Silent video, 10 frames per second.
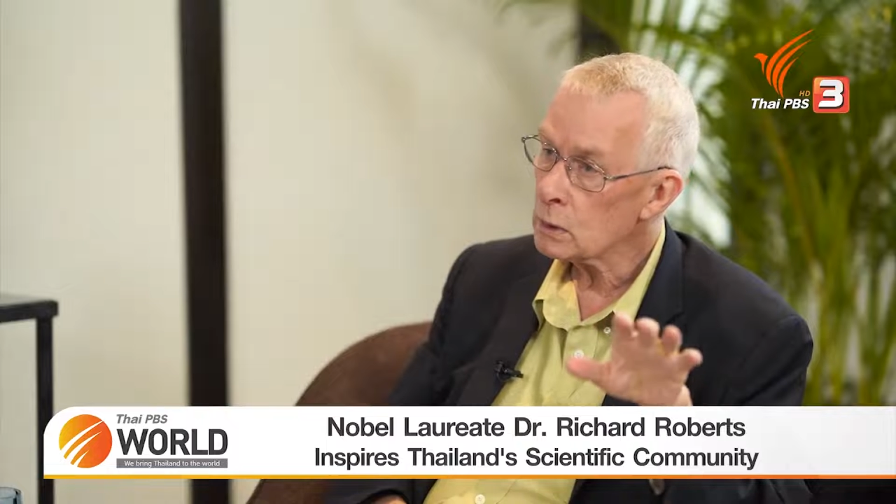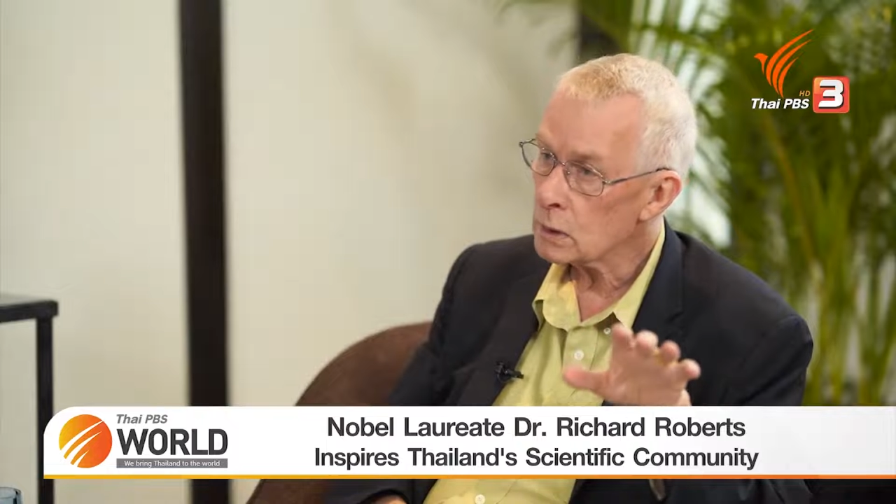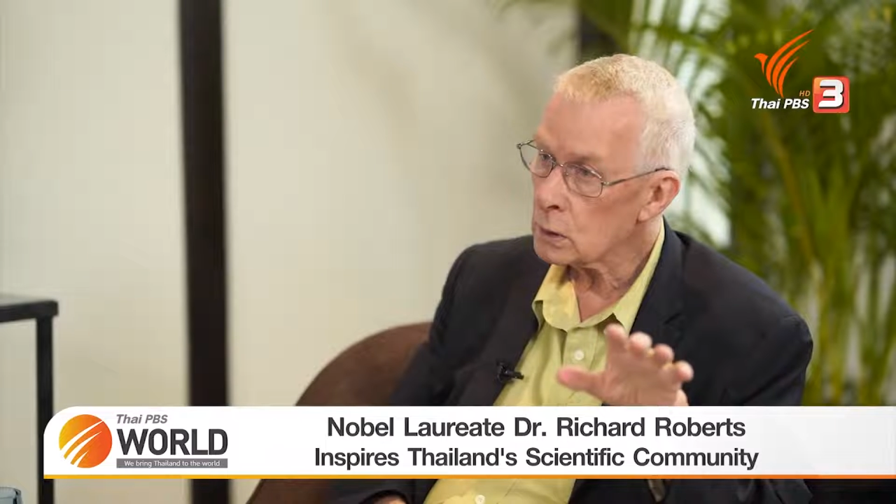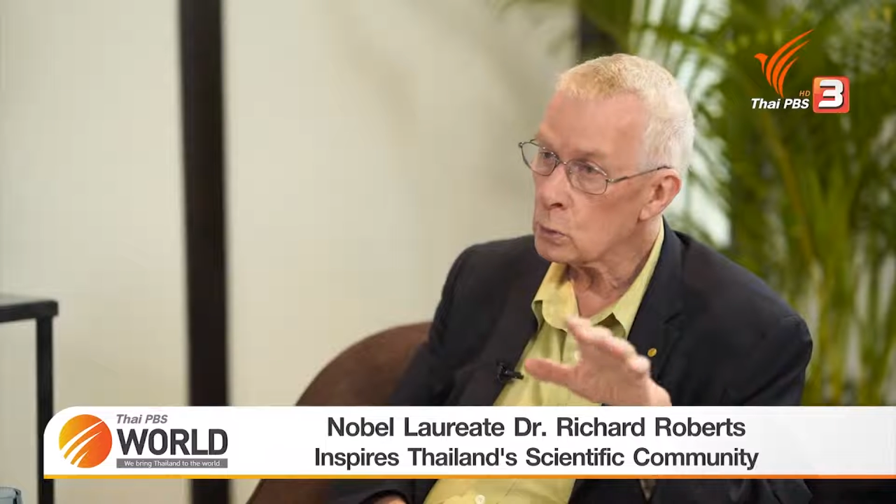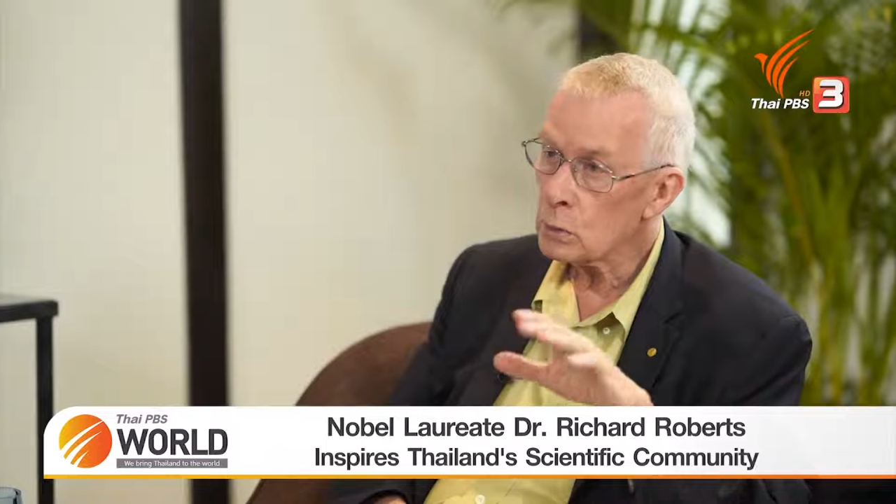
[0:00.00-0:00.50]

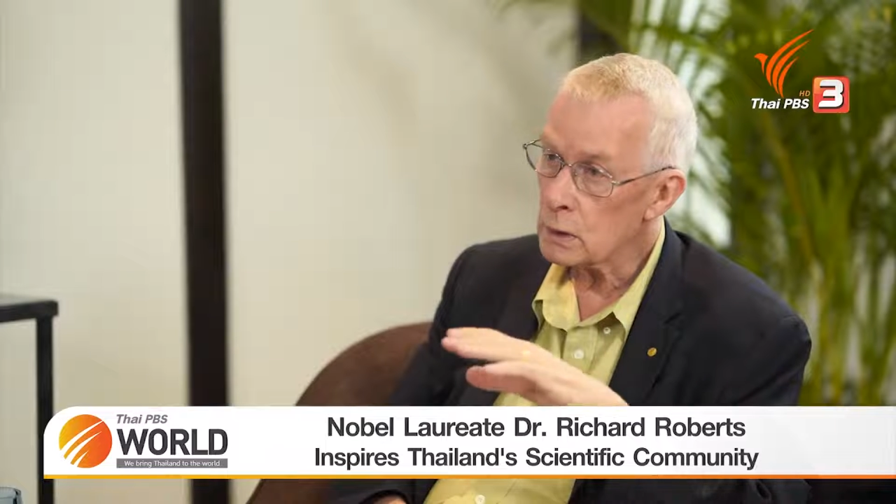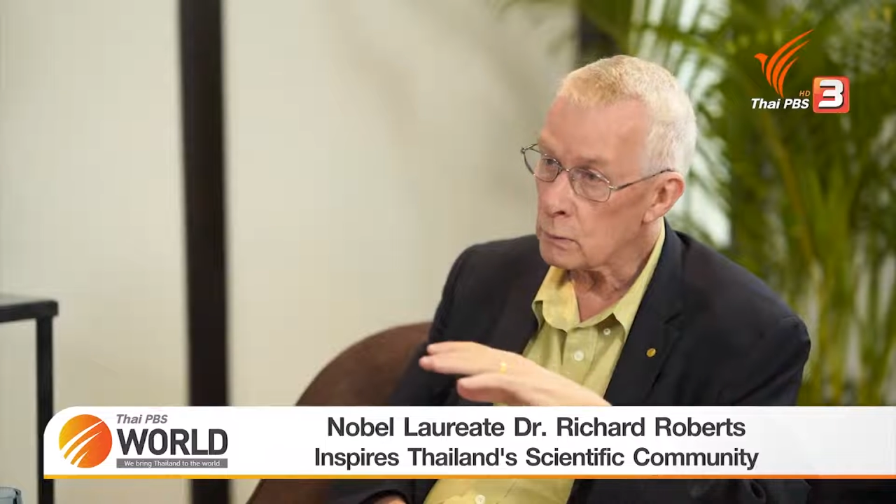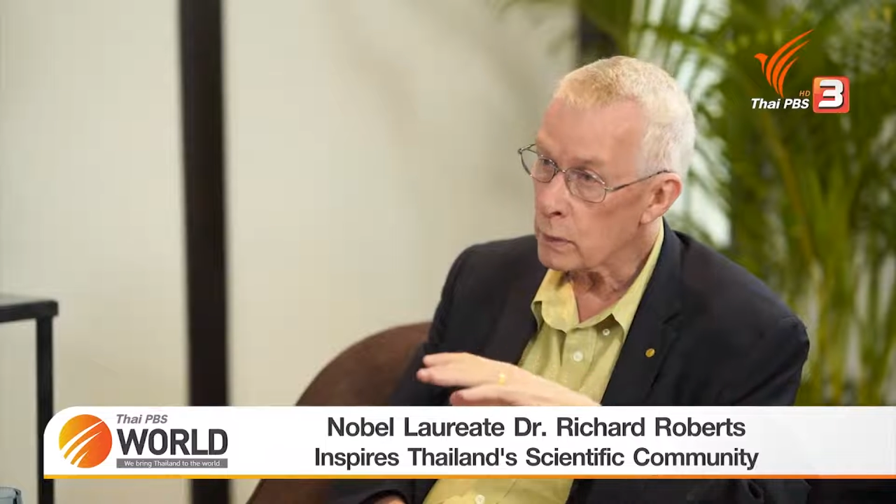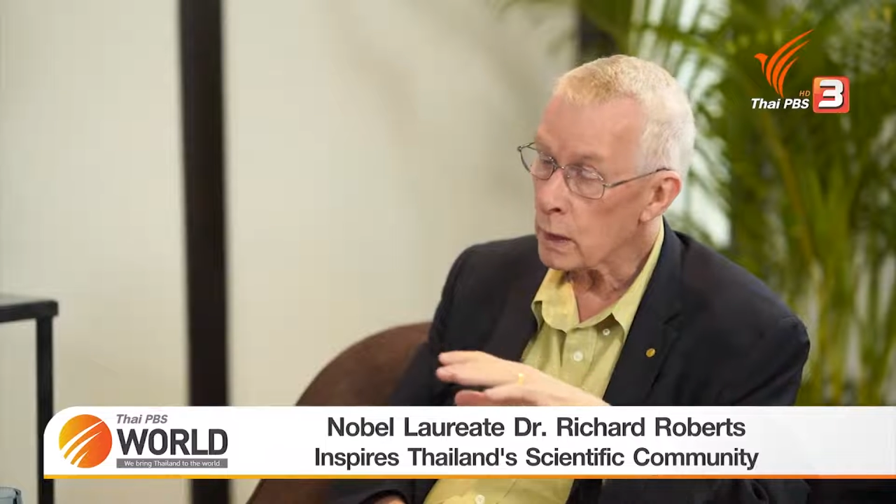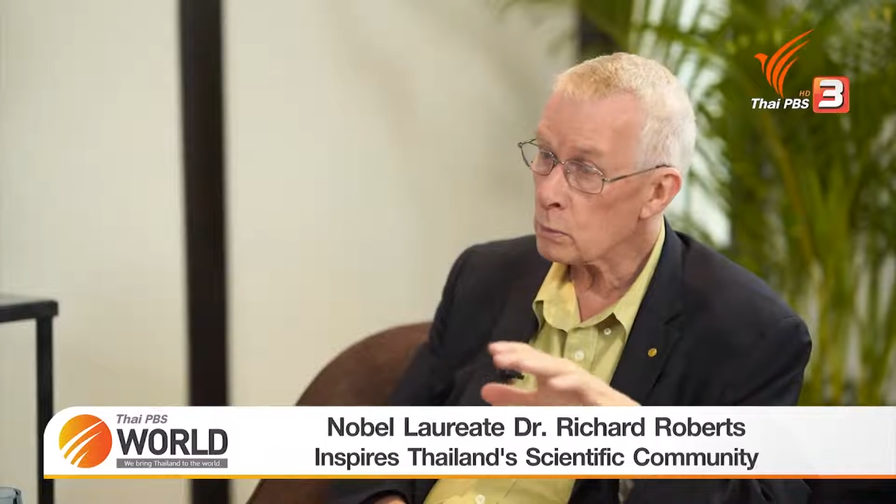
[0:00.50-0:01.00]
to
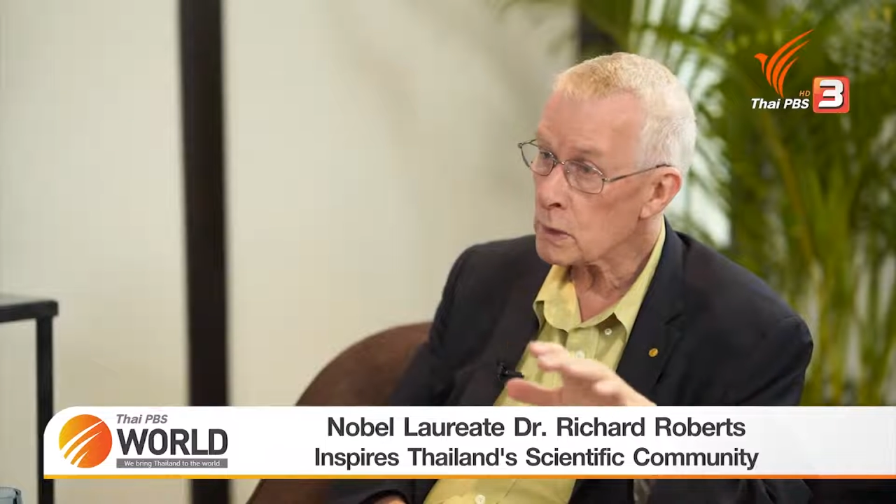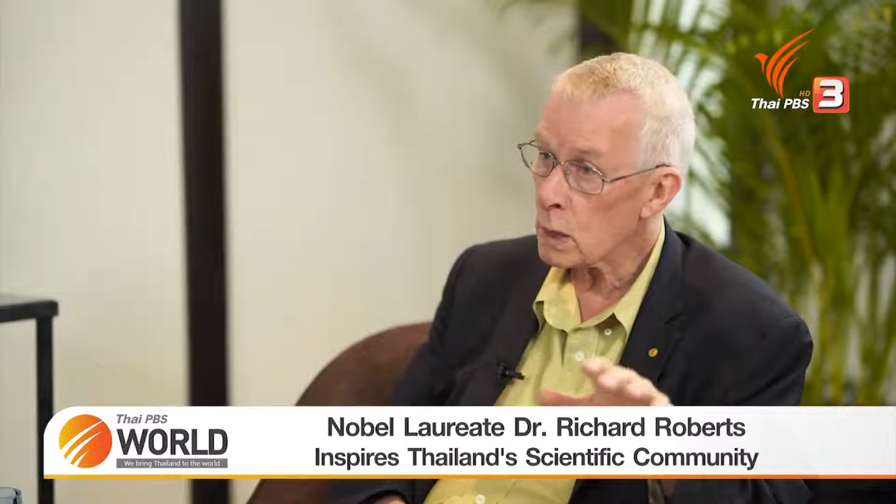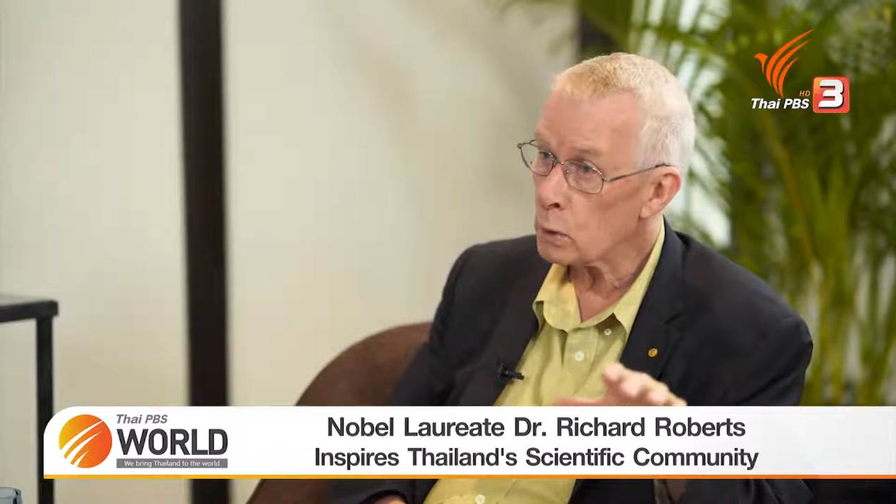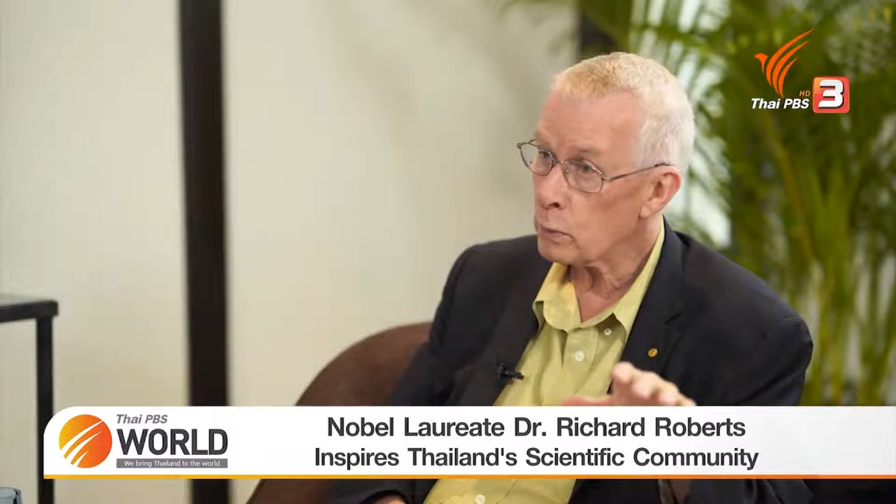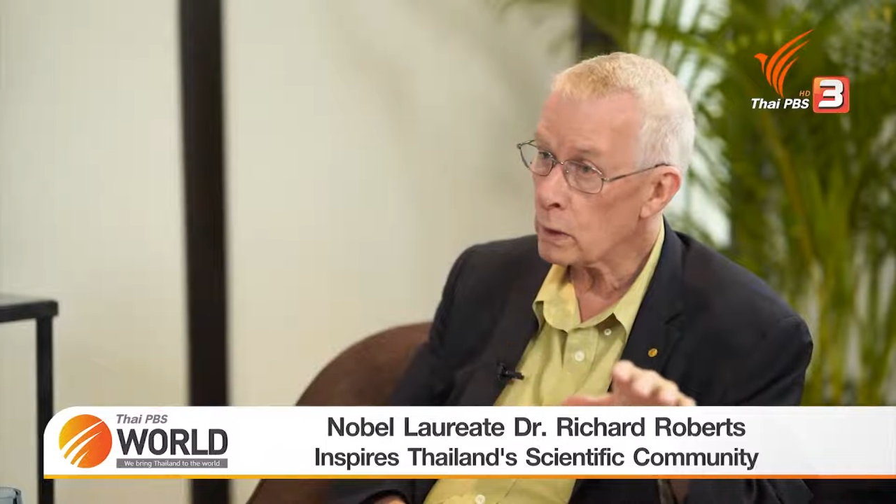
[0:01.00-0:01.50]
develop
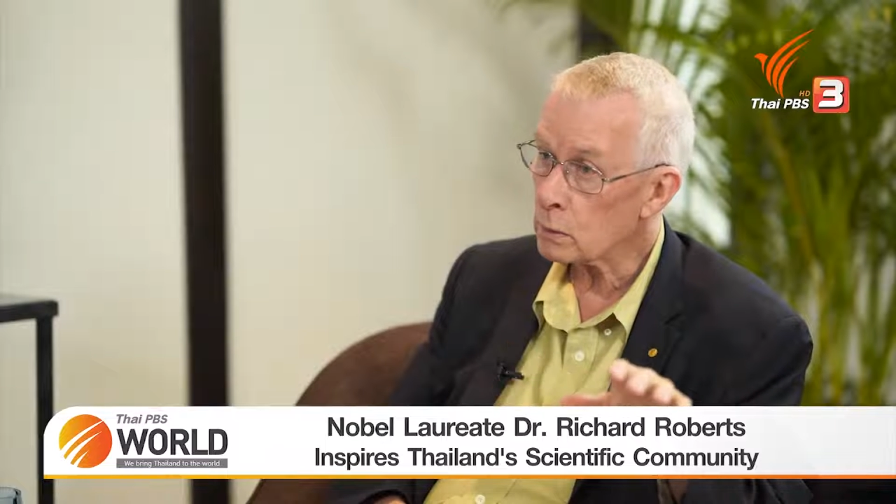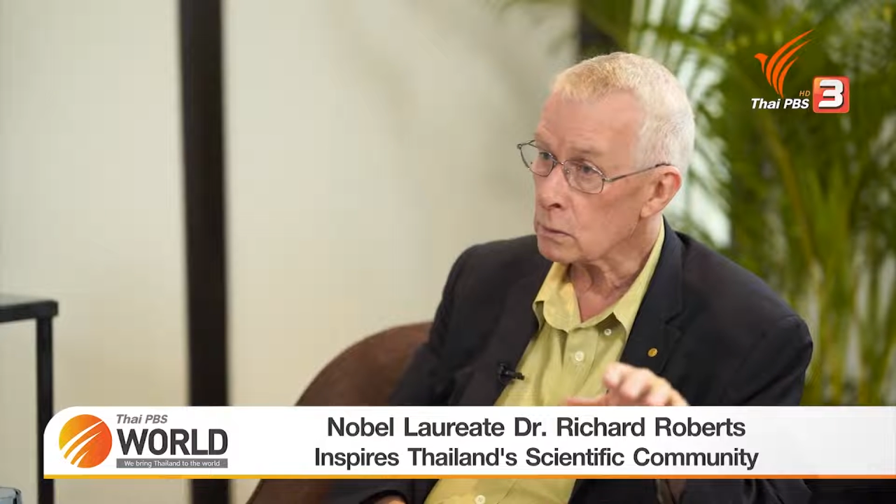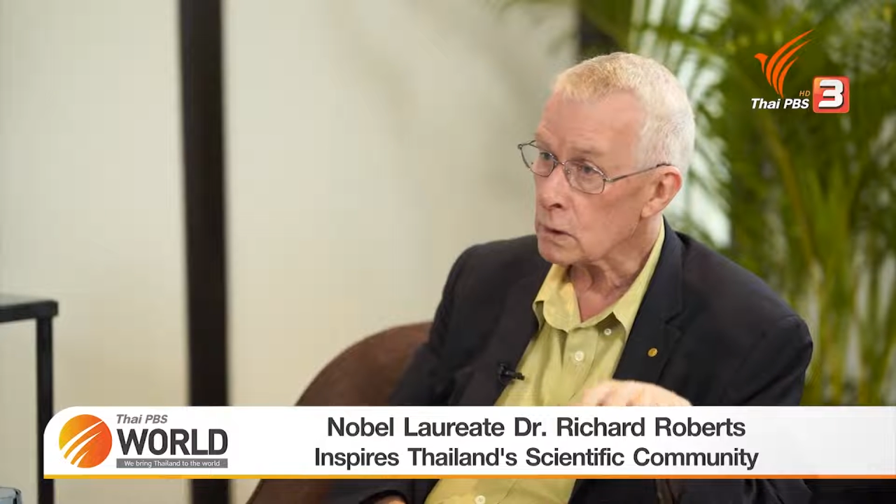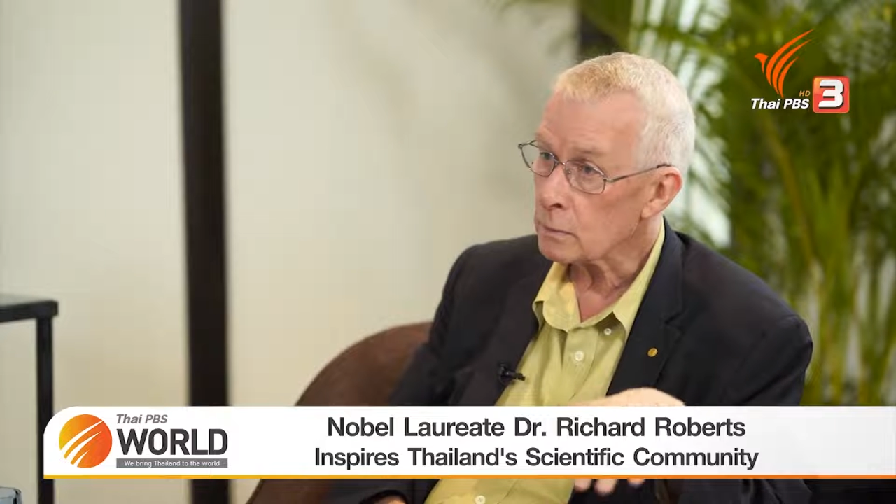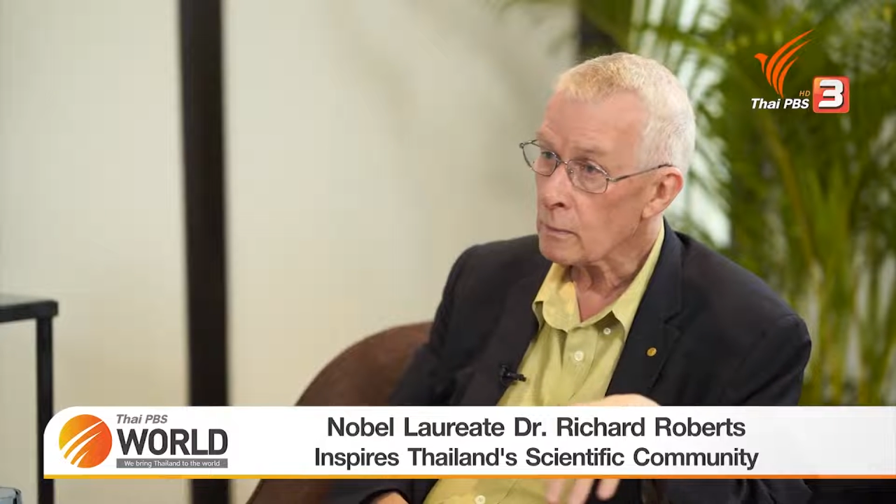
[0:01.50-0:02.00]
cell
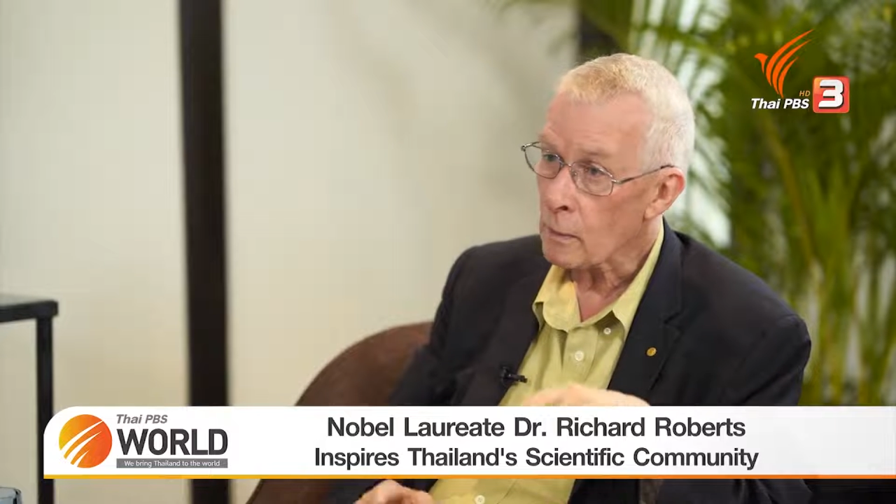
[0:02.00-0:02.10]
phones.